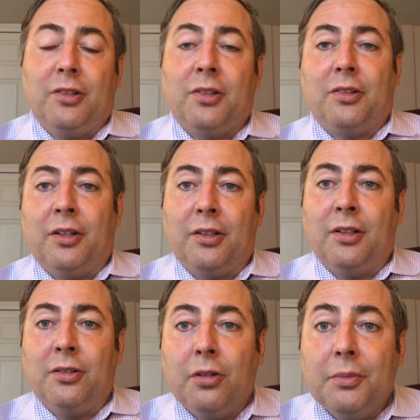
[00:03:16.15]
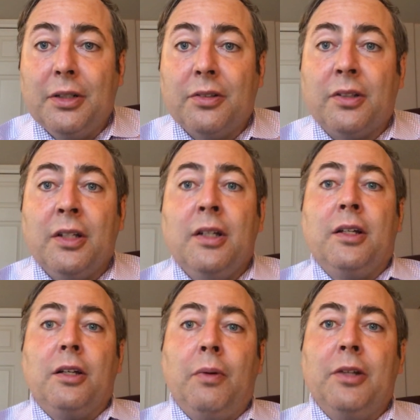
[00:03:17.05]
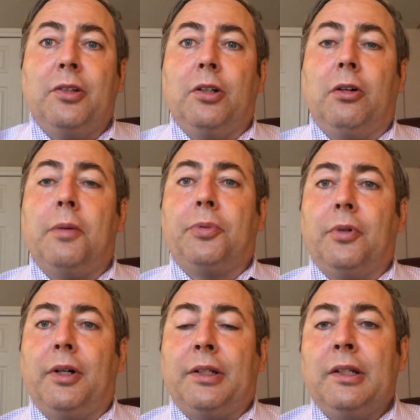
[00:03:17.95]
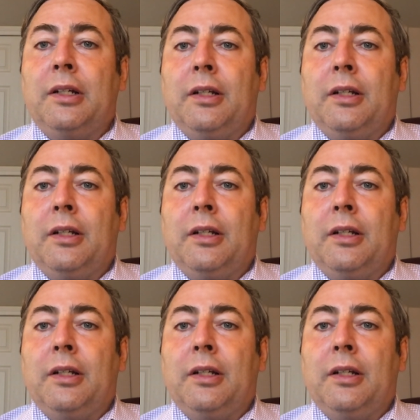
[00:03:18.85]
to study an umanus. He wants to go abroad.